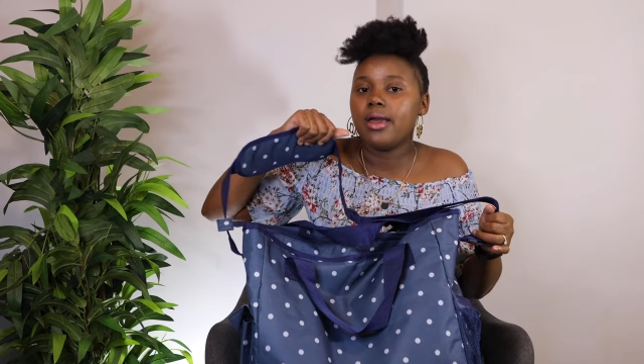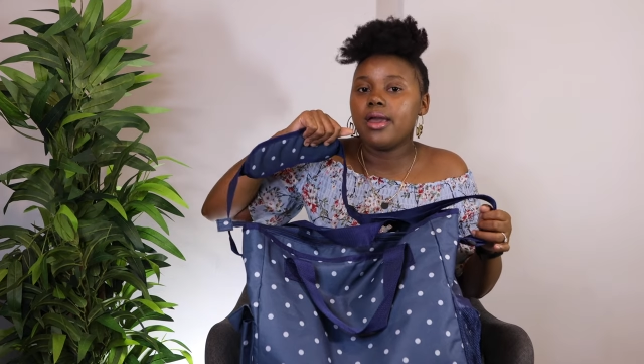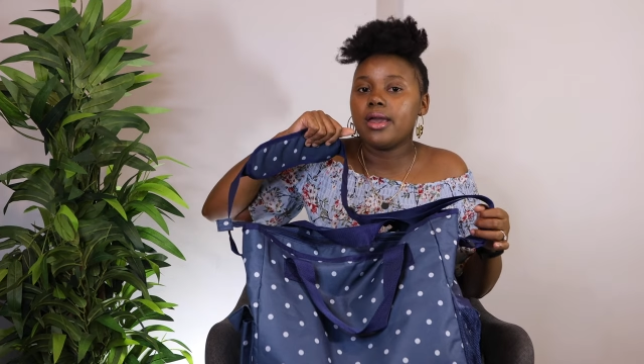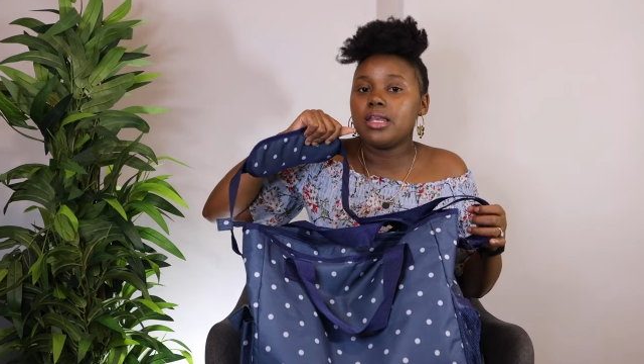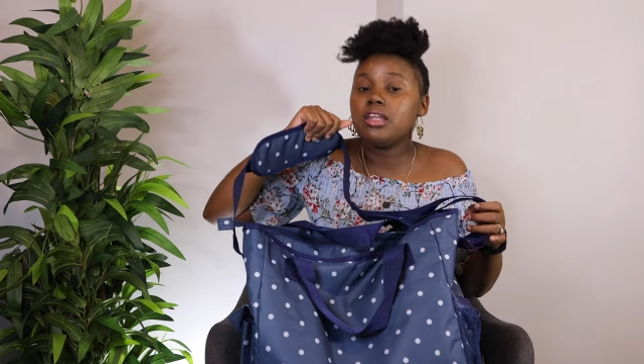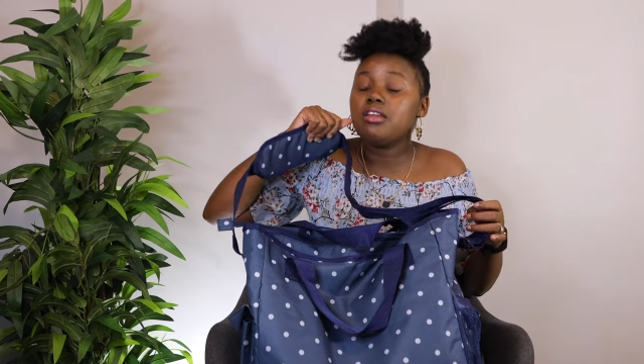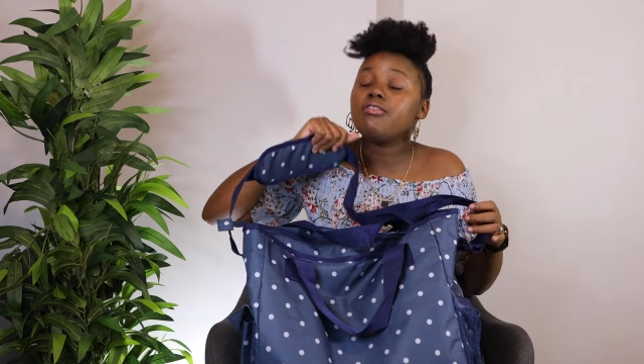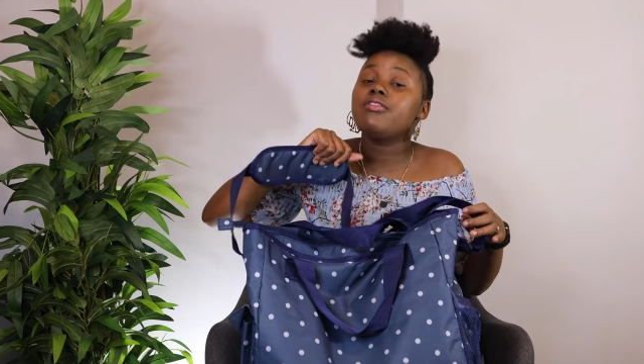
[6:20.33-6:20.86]

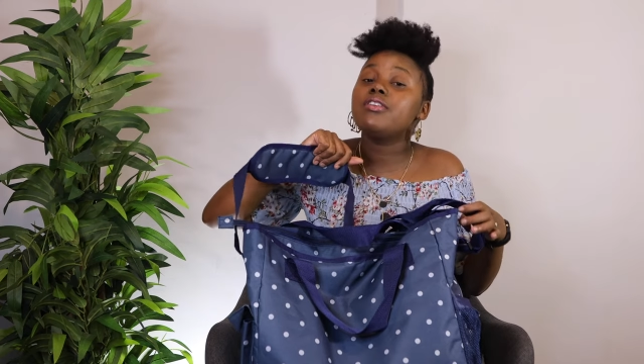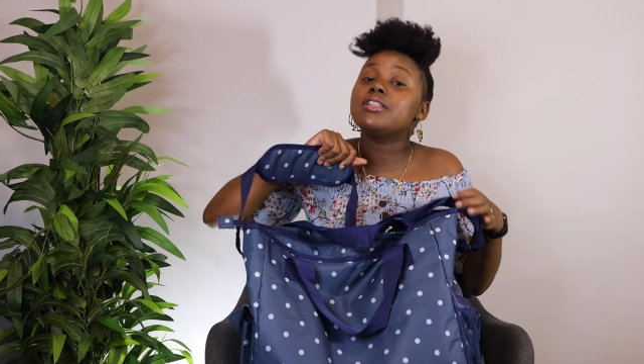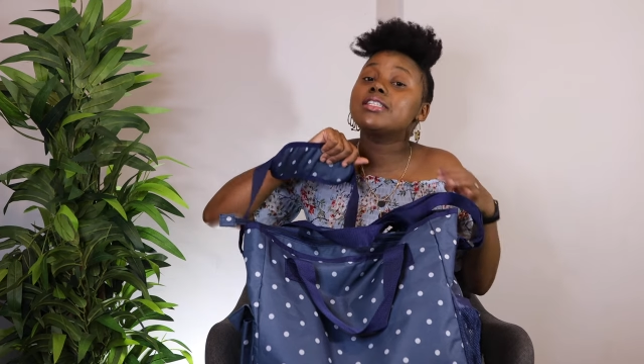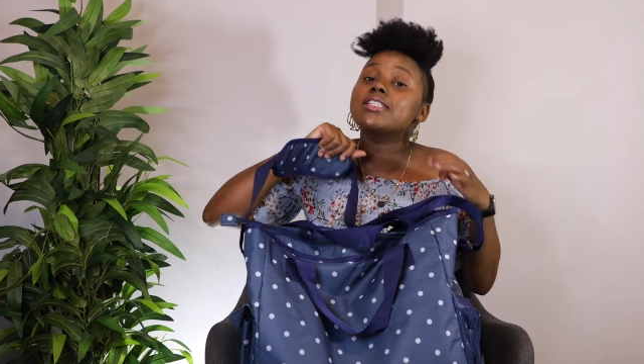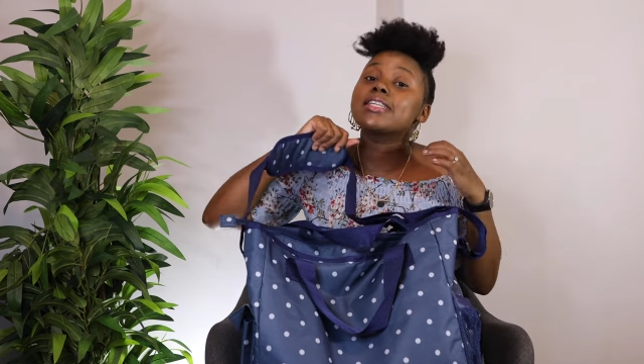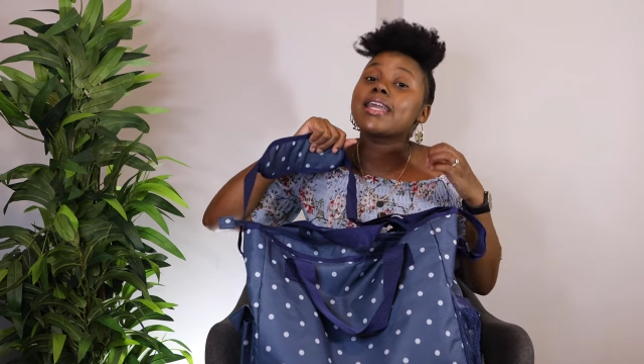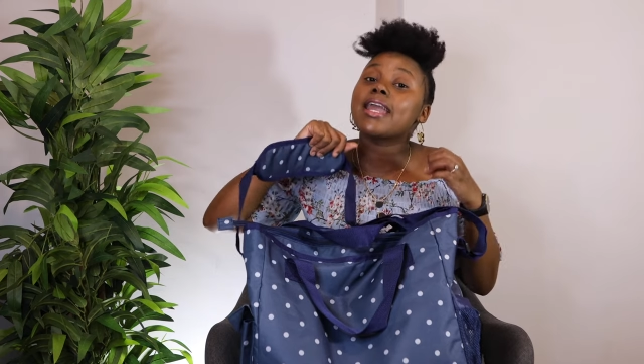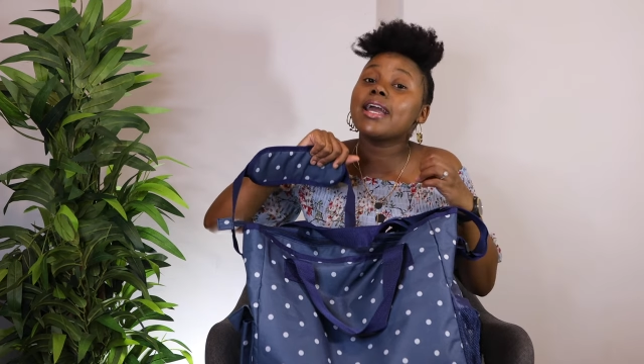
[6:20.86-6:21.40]
And if
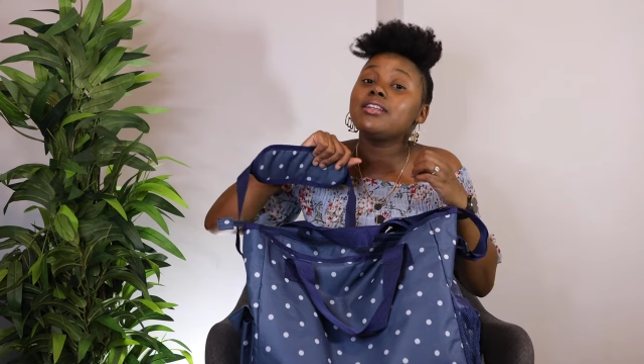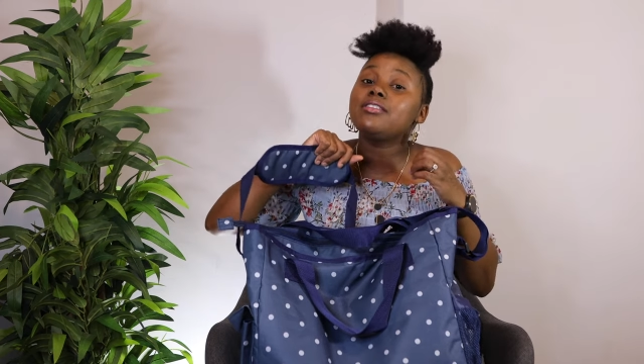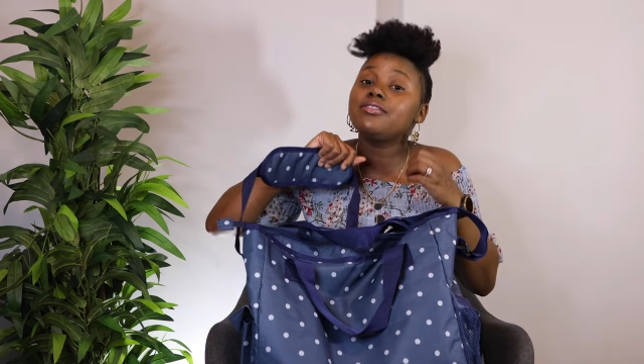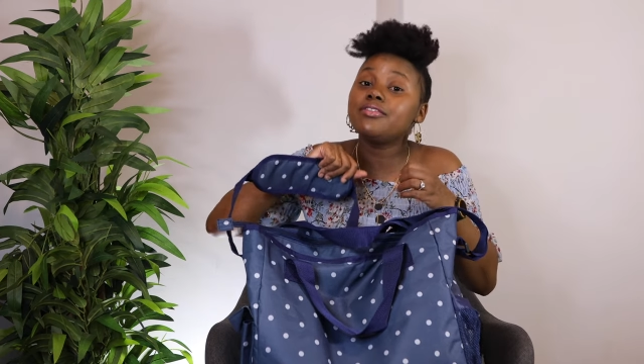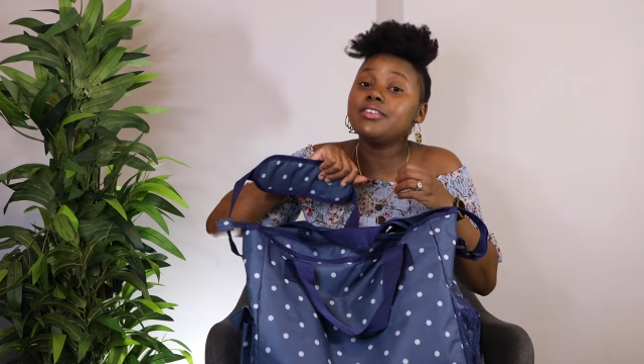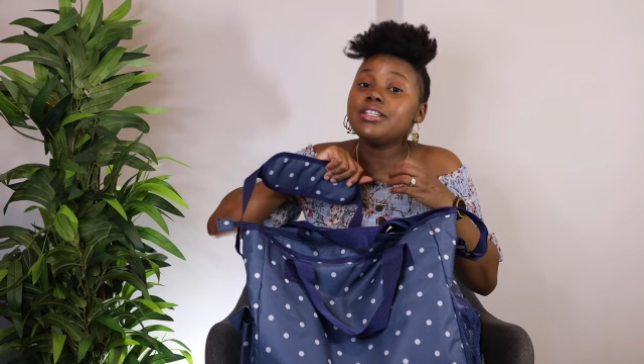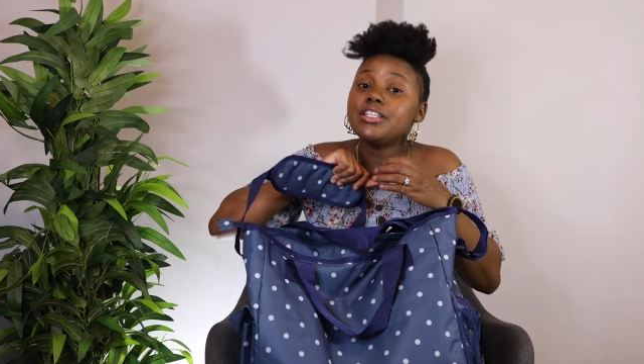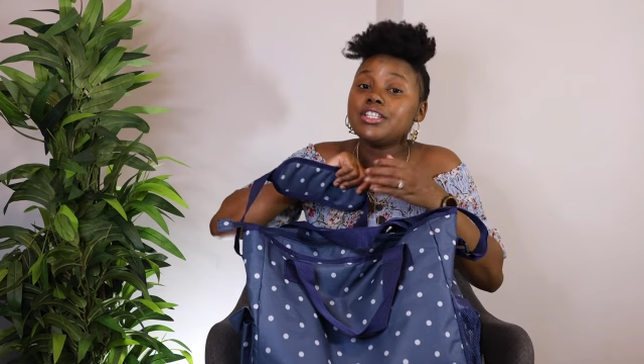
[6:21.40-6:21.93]
it's get
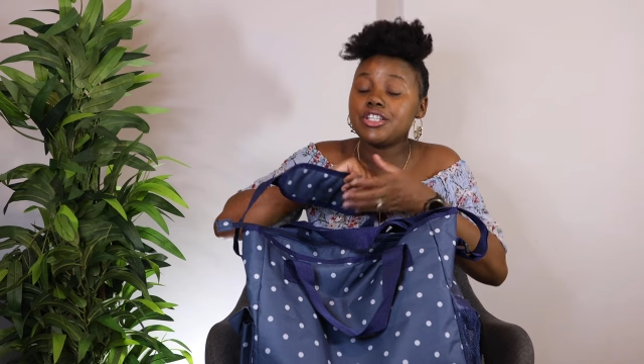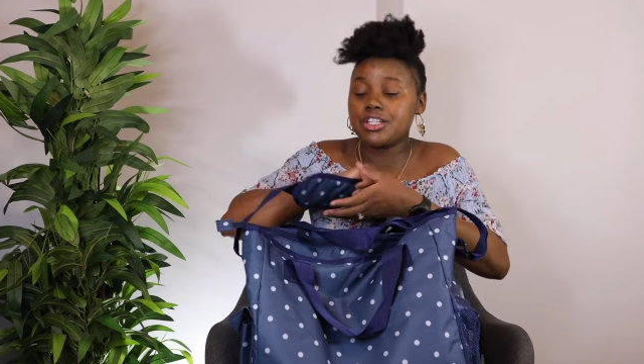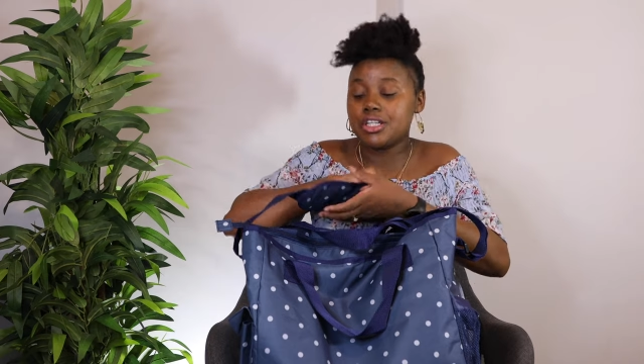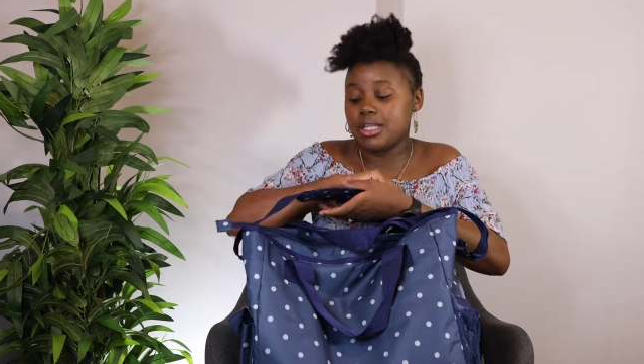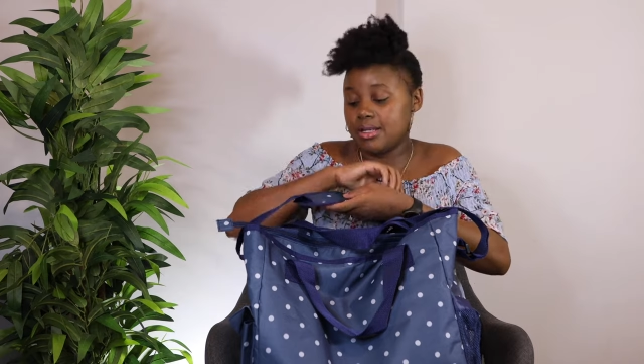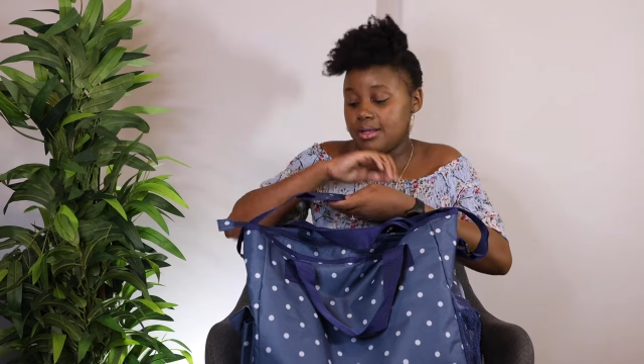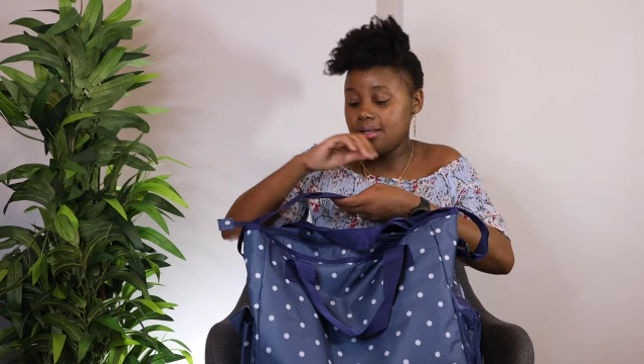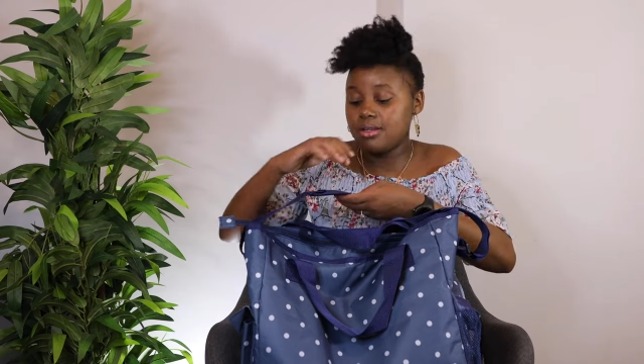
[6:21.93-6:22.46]
finished,